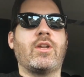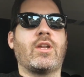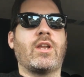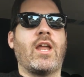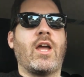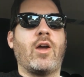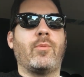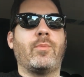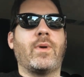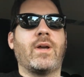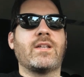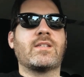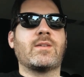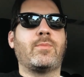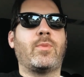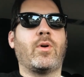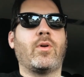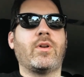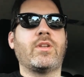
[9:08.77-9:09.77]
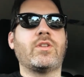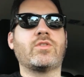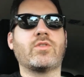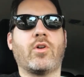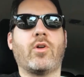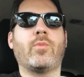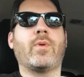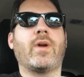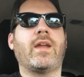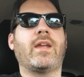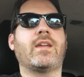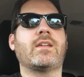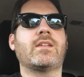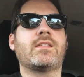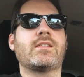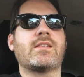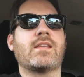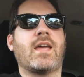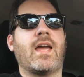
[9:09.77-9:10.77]
help by supporting
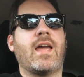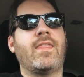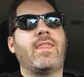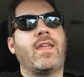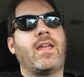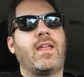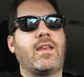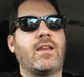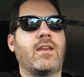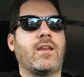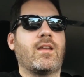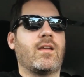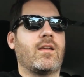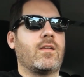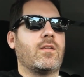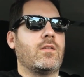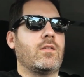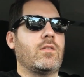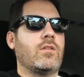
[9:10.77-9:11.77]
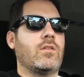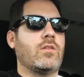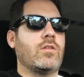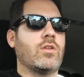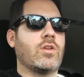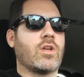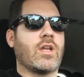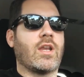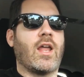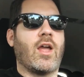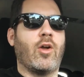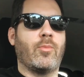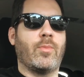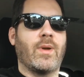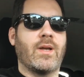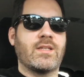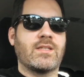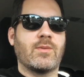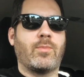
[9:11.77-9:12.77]
Jawbreakers, and then you could help
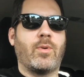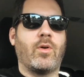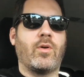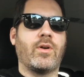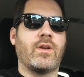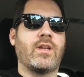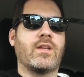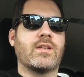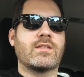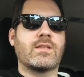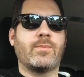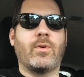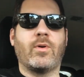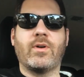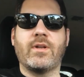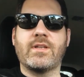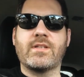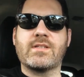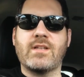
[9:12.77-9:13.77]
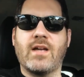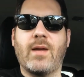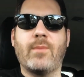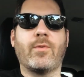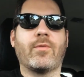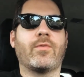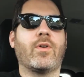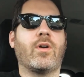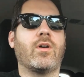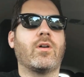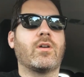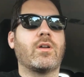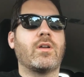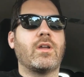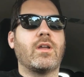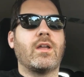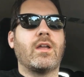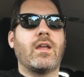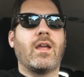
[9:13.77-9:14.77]
by supporting Cyberfrog,
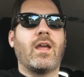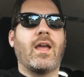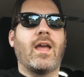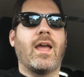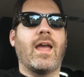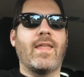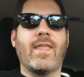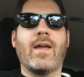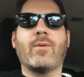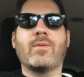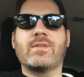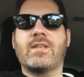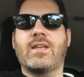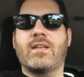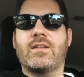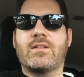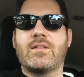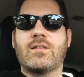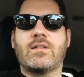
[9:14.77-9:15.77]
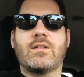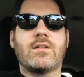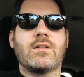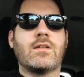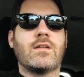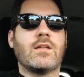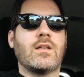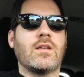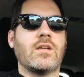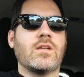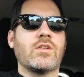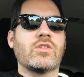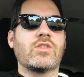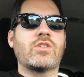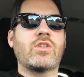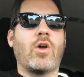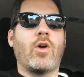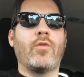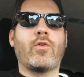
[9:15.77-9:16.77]
and that was it.
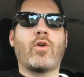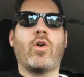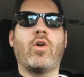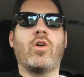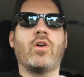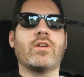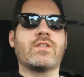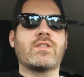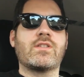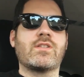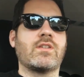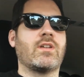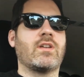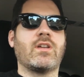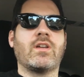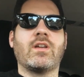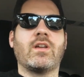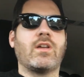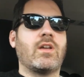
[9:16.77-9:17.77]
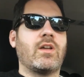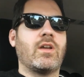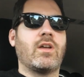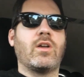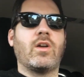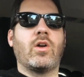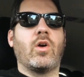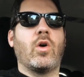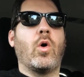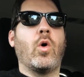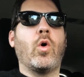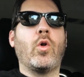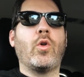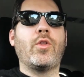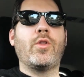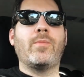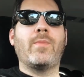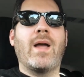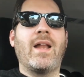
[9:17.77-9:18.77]
So of course all
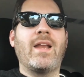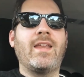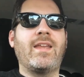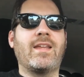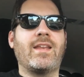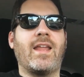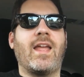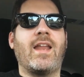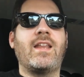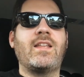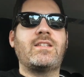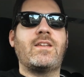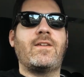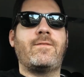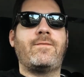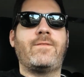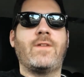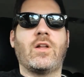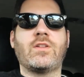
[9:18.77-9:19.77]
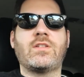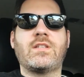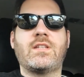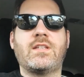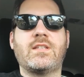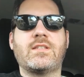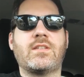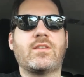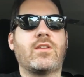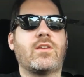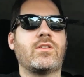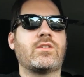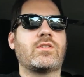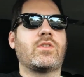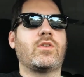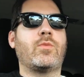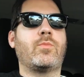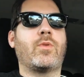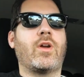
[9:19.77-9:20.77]
the money and energy filtered into those
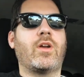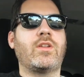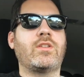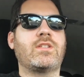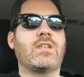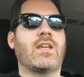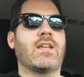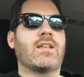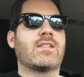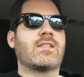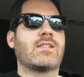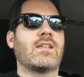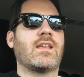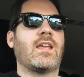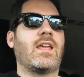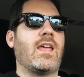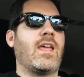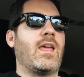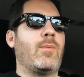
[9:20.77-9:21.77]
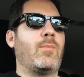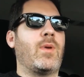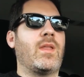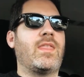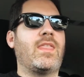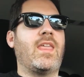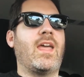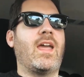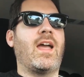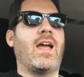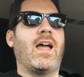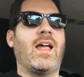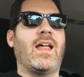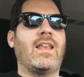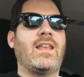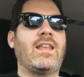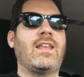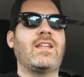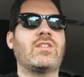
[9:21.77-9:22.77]
two projects, but there are
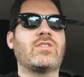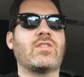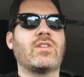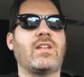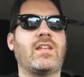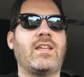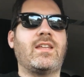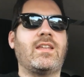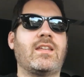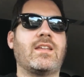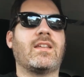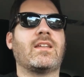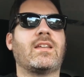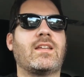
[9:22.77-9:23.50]
literally